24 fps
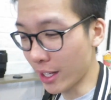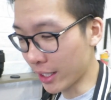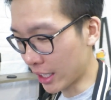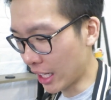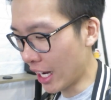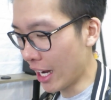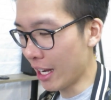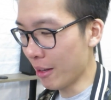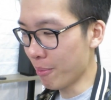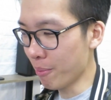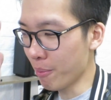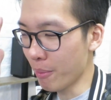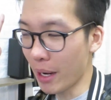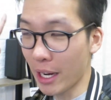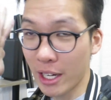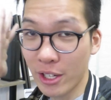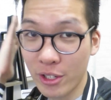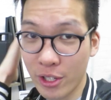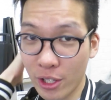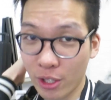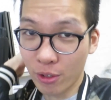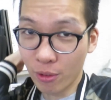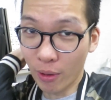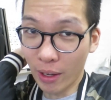like I had
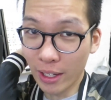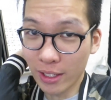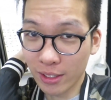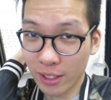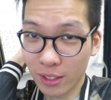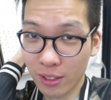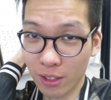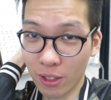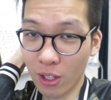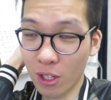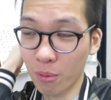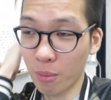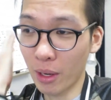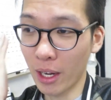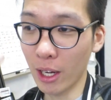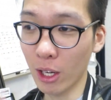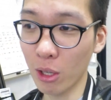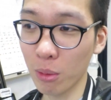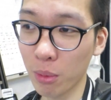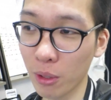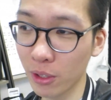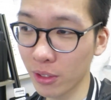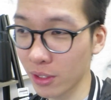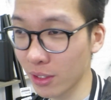major grazes along my
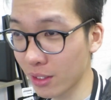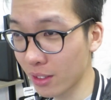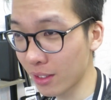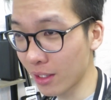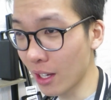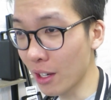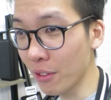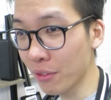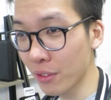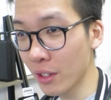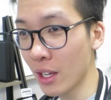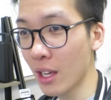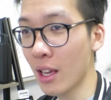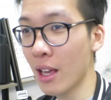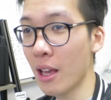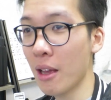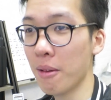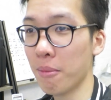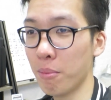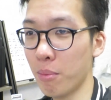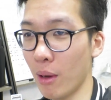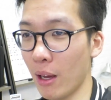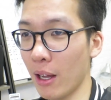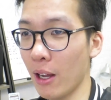elbows and stuff,
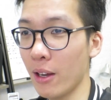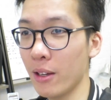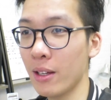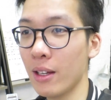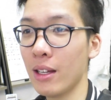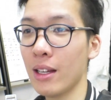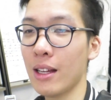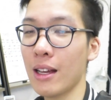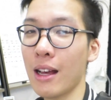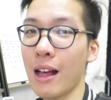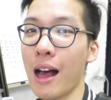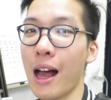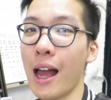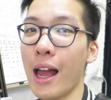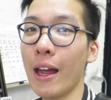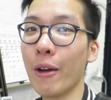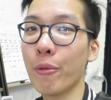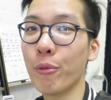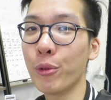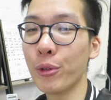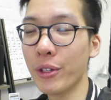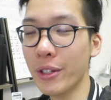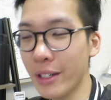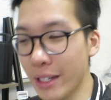but I
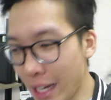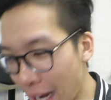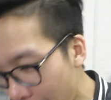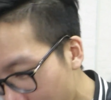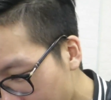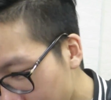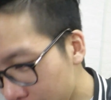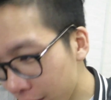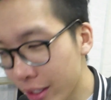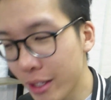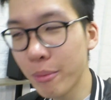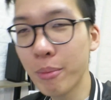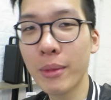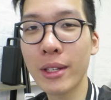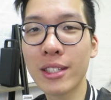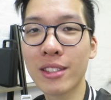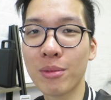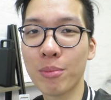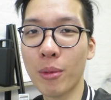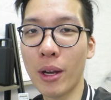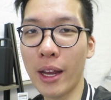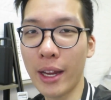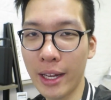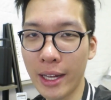would narrowly
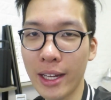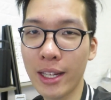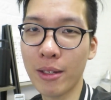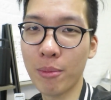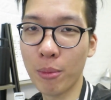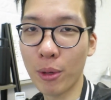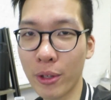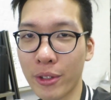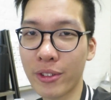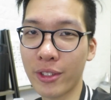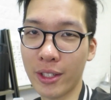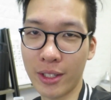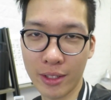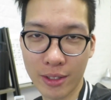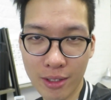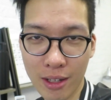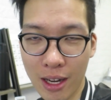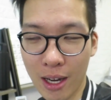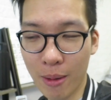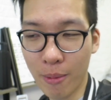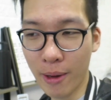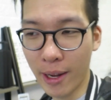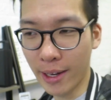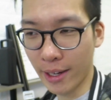miss my head most of the
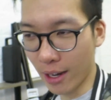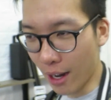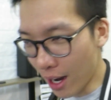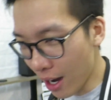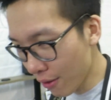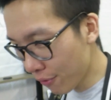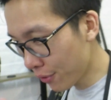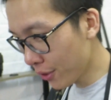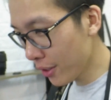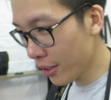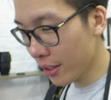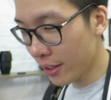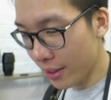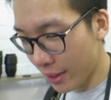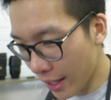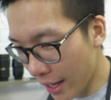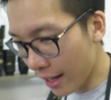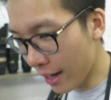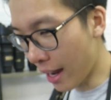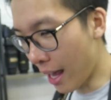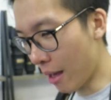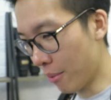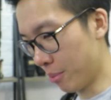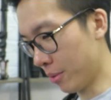time. And after
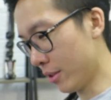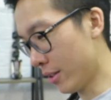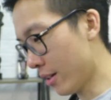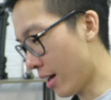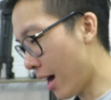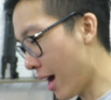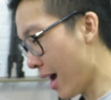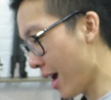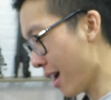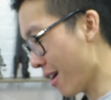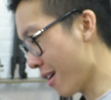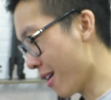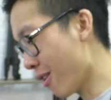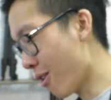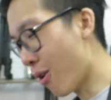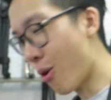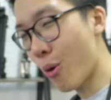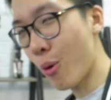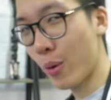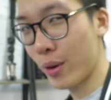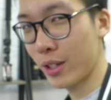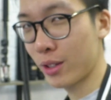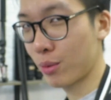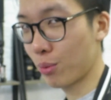that happened, I
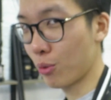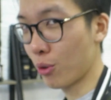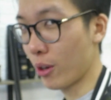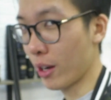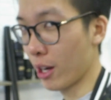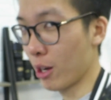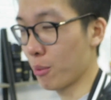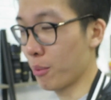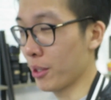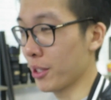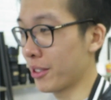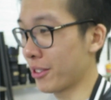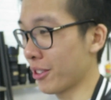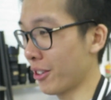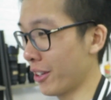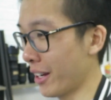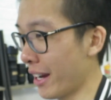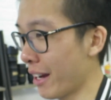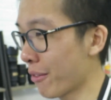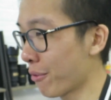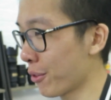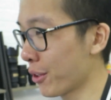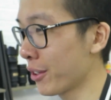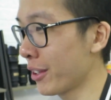always wore helmets on
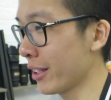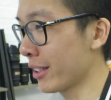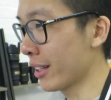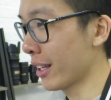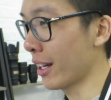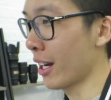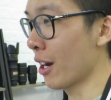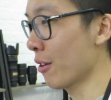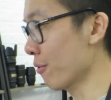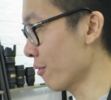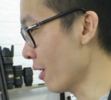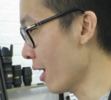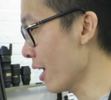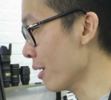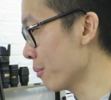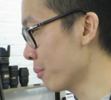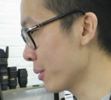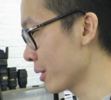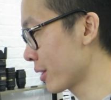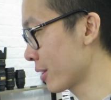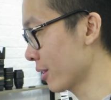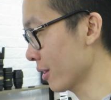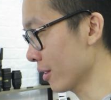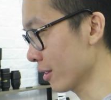everything that I ride
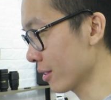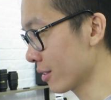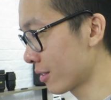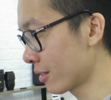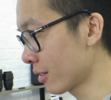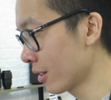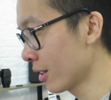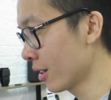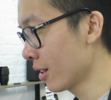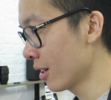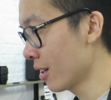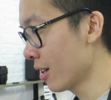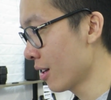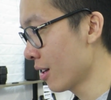because